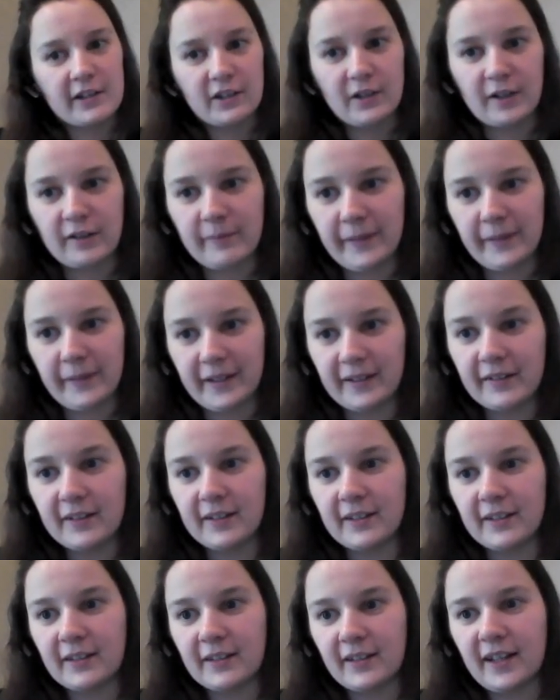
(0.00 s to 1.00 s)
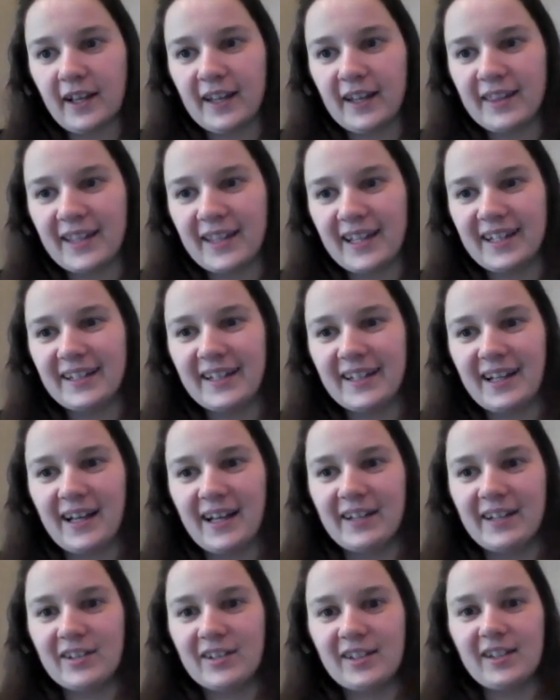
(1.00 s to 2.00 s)
tournament and then
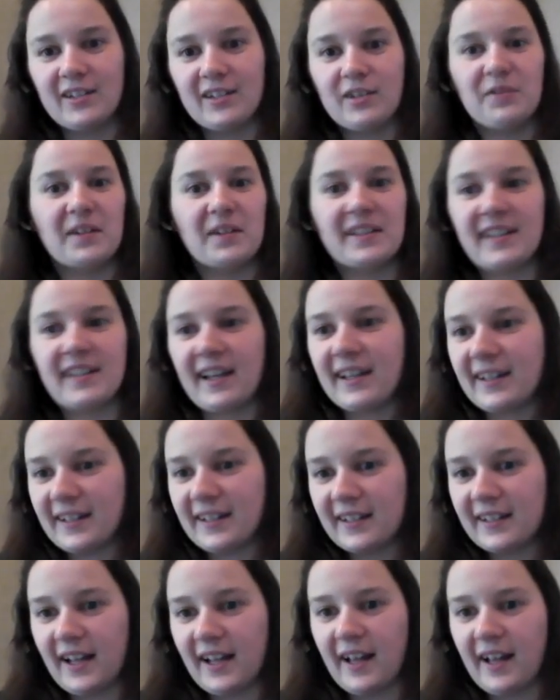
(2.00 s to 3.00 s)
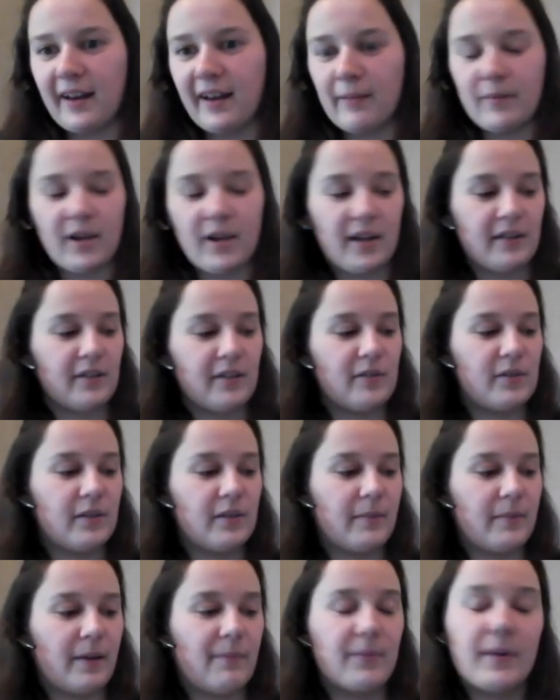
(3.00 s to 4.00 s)
I just get too excited and I'm not using
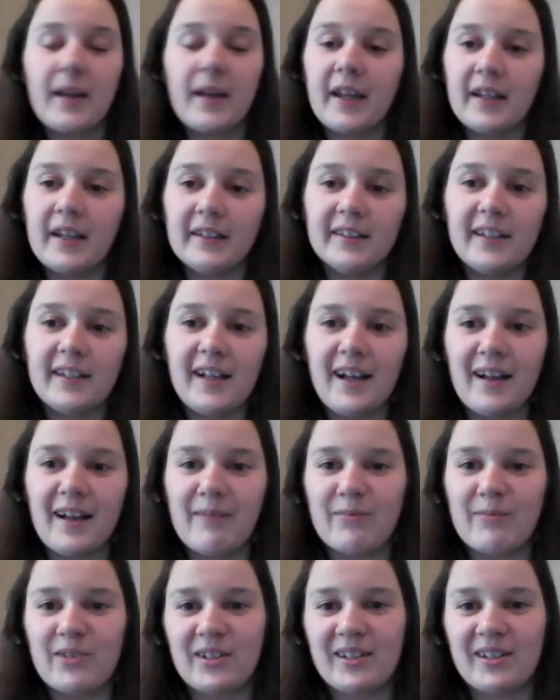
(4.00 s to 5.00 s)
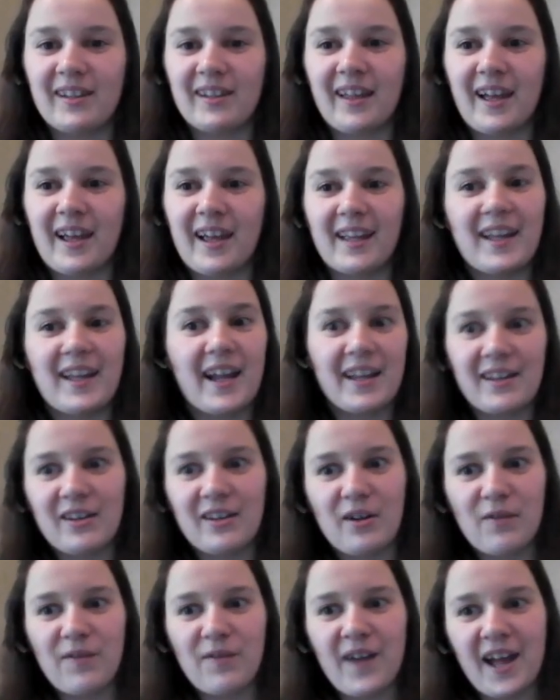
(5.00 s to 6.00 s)
my brain. I'm just like, I can
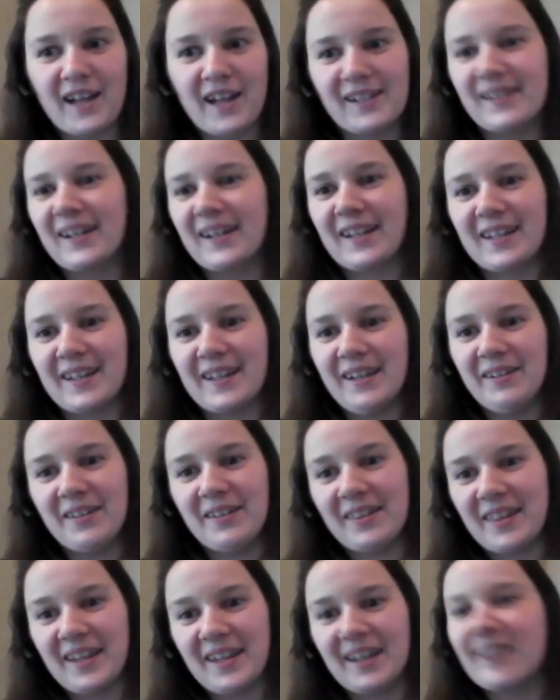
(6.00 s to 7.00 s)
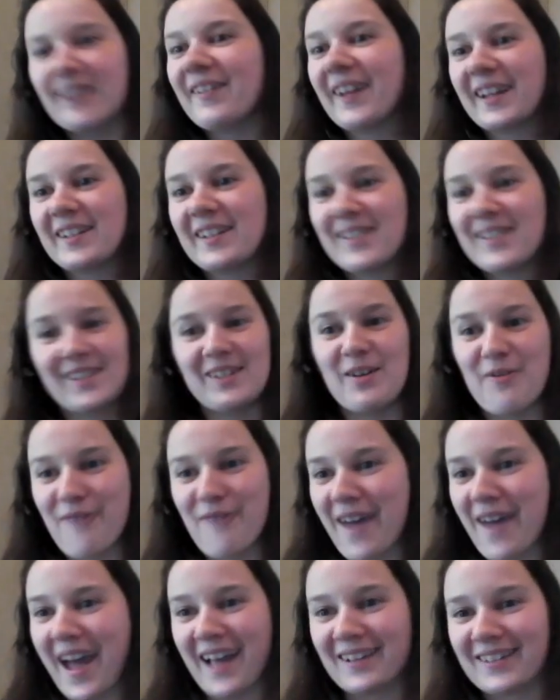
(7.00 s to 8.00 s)
go fast. I can kill the thing if I can just go
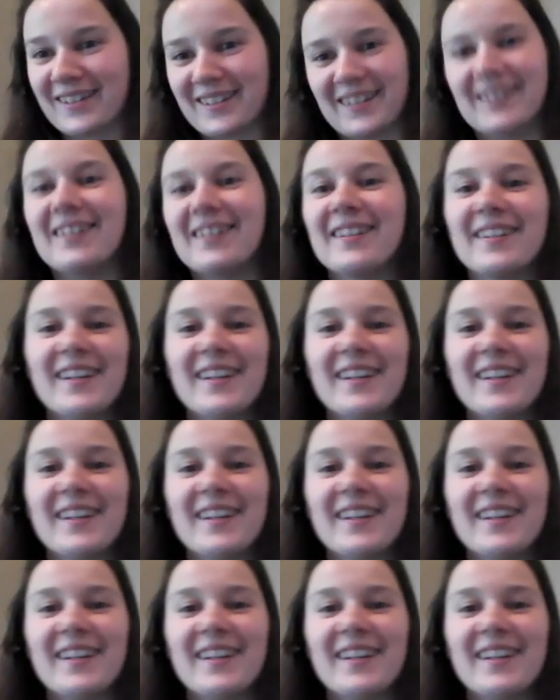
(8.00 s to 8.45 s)
fast. And